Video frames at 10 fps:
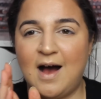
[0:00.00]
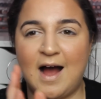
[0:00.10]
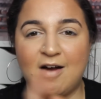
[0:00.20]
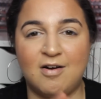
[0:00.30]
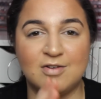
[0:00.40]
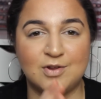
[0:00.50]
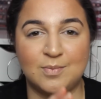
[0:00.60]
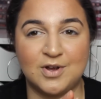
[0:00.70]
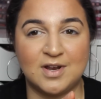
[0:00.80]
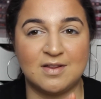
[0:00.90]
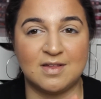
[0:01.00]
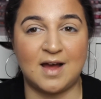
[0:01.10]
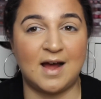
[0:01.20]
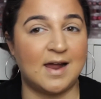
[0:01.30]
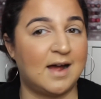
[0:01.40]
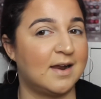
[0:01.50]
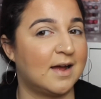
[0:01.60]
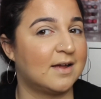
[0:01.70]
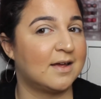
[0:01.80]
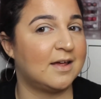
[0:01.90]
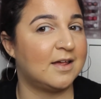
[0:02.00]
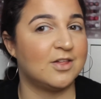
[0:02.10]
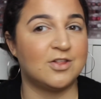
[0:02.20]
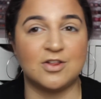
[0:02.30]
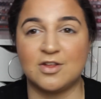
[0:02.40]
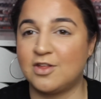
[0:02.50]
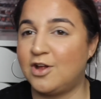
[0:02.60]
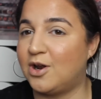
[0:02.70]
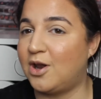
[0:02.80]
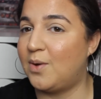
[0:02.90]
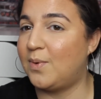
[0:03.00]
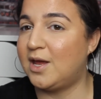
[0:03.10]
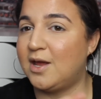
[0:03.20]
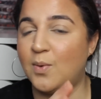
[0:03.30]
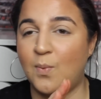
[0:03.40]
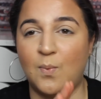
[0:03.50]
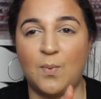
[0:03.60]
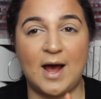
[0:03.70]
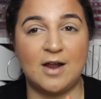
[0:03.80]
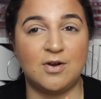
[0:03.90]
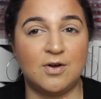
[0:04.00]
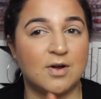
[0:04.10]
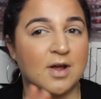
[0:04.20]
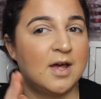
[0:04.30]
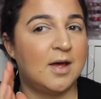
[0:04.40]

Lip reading: I can't stop looking at this highlight. Like, it is just glowy, wet look.